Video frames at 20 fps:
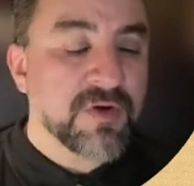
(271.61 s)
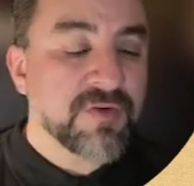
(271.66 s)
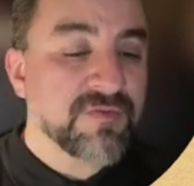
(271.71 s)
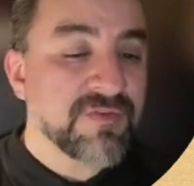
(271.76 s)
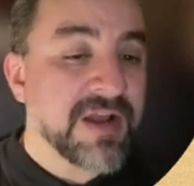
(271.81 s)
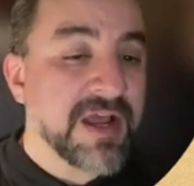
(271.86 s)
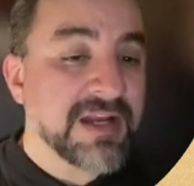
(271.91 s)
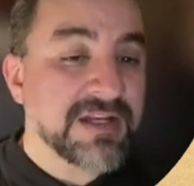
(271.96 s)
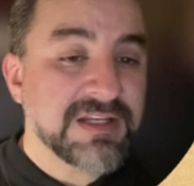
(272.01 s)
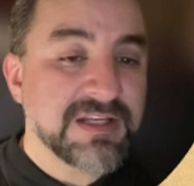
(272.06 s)
of
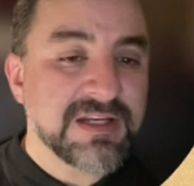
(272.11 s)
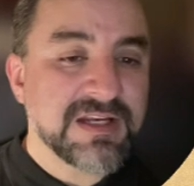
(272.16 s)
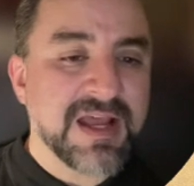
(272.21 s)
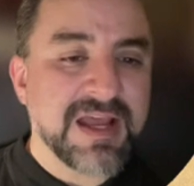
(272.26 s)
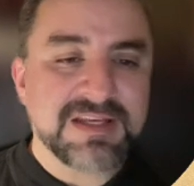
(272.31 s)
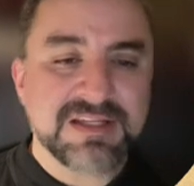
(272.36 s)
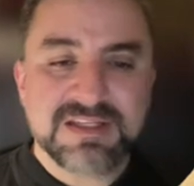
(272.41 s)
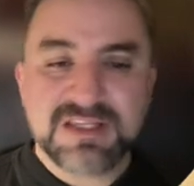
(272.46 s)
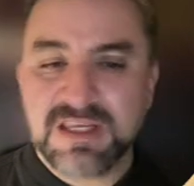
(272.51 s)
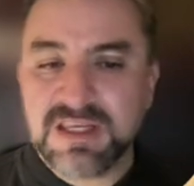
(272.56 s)

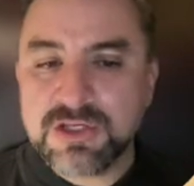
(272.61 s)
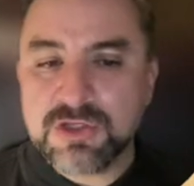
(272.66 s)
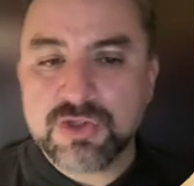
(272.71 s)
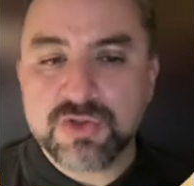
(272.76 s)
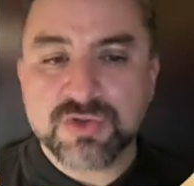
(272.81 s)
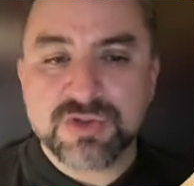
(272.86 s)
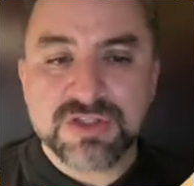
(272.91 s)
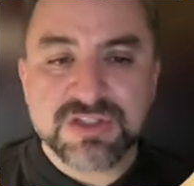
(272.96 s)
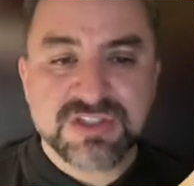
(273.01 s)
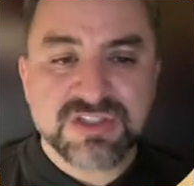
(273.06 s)
1919
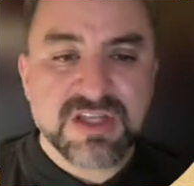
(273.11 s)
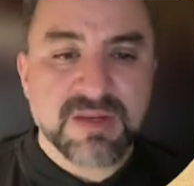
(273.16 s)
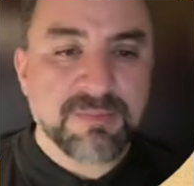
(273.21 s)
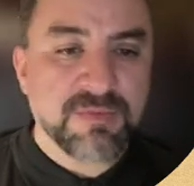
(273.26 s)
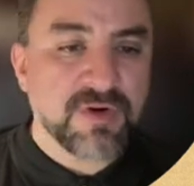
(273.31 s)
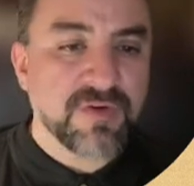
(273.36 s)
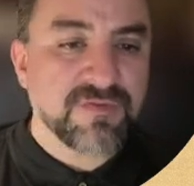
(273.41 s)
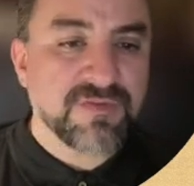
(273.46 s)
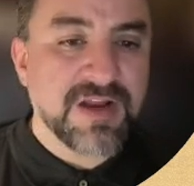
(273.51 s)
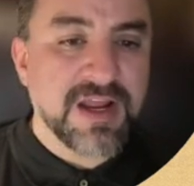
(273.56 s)
to
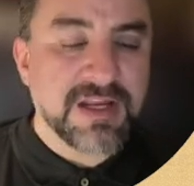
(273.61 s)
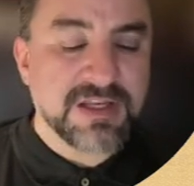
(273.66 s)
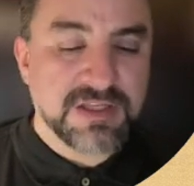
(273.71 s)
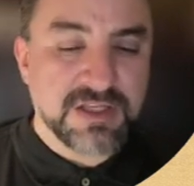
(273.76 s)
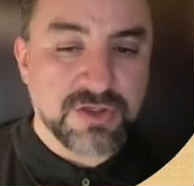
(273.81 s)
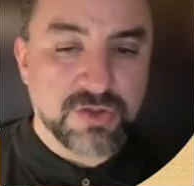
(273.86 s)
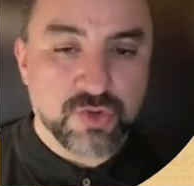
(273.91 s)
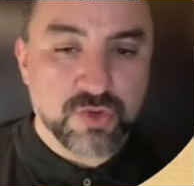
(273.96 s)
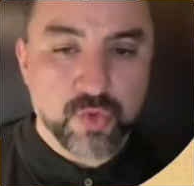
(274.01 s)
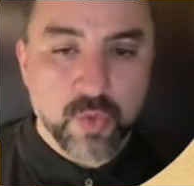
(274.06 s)
December of
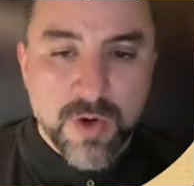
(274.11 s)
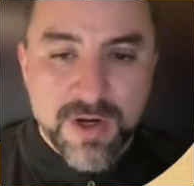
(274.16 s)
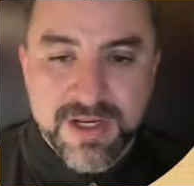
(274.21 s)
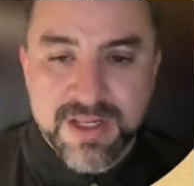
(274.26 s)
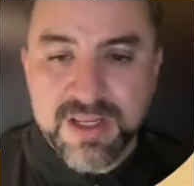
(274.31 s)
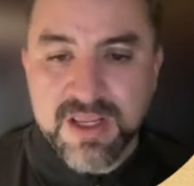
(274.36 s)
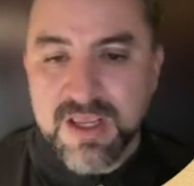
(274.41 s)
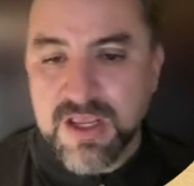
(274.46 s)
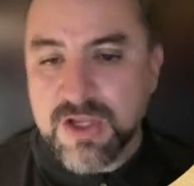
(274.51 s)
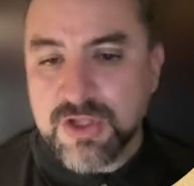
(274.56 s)

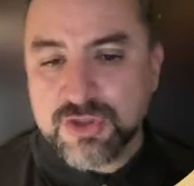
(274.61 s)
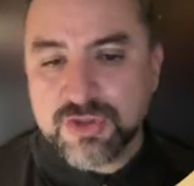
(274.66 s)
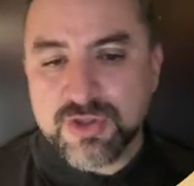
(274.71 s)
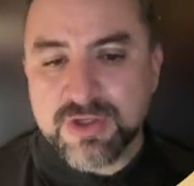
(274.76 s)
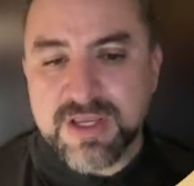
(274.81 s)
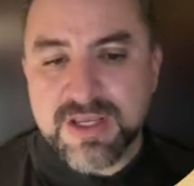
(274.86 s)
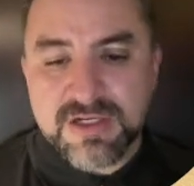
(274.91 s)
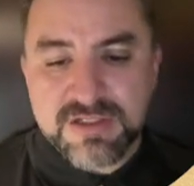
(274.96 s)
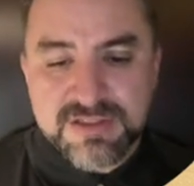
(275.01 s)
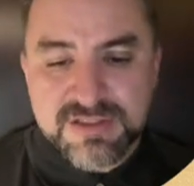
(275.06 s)
1920 to
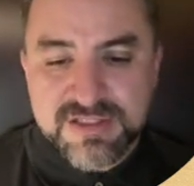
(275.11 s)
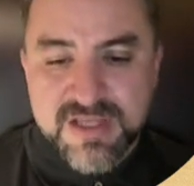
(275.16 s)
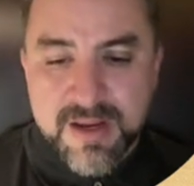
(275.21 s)
get a